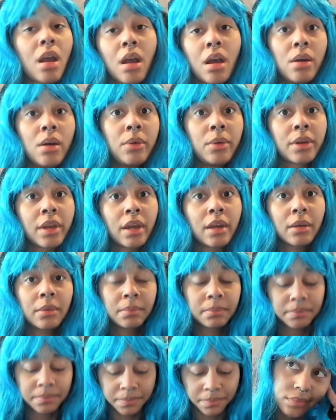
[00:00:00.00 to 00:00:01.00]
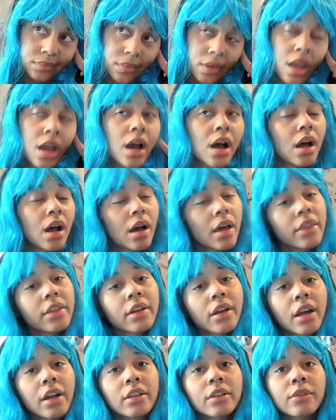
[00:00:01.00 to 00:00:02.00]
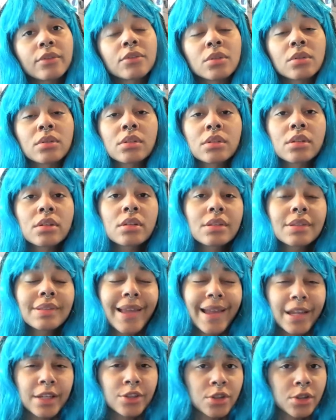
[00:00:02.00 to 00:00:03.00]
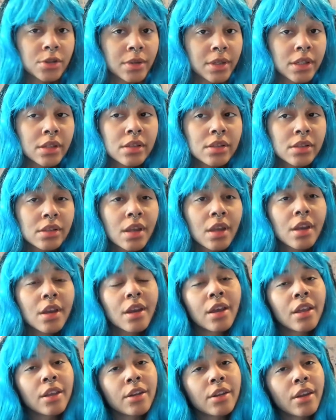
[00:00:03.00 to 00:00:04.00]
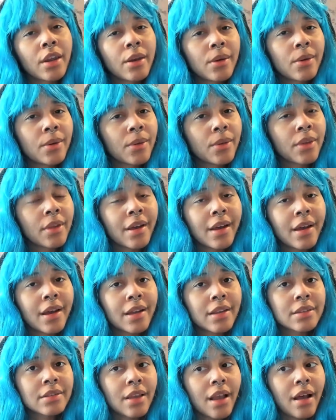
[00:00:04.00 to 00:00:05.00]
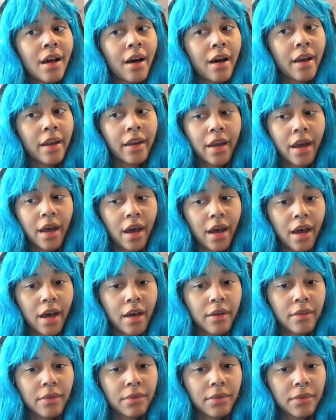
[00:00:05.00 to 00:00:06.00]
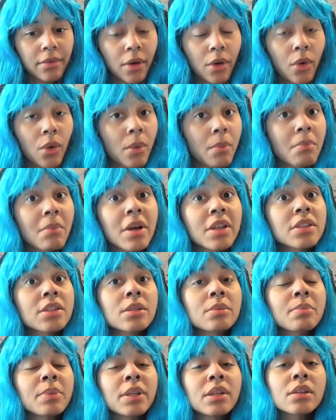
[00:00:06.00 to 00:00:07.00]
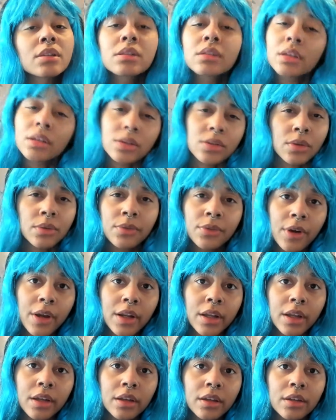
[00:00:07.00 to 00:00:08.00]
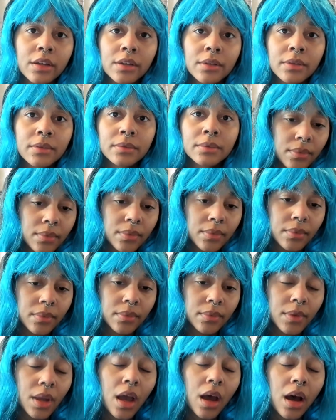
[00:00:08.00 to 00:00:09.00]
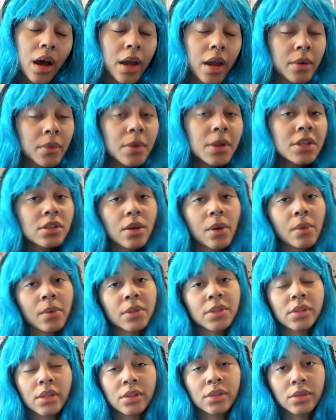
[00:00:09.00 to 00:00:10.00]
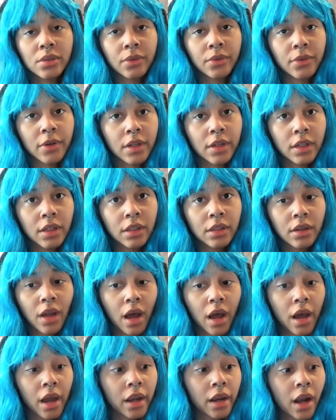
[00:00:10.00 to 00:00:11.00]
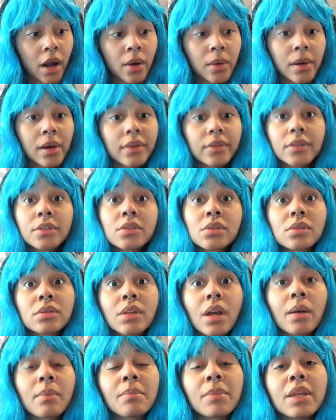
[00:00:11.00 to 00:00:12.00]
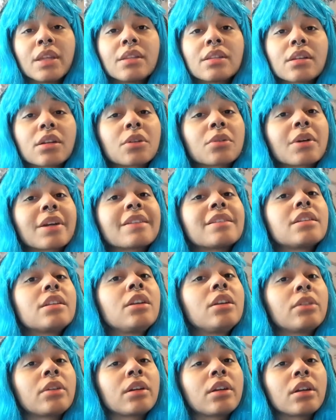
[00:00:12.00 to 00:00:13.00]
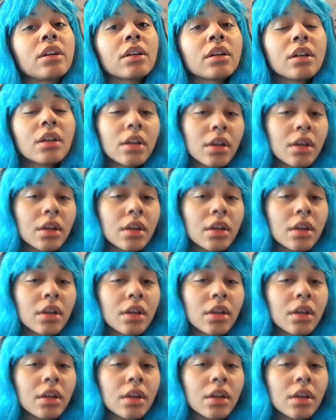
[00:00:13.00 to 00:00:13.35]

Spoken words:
Okay. Other kind of doctors, head shrinks, know that I have or must be schizophrenic. I wish I was schizophrenic. I, however, do not meet the criteria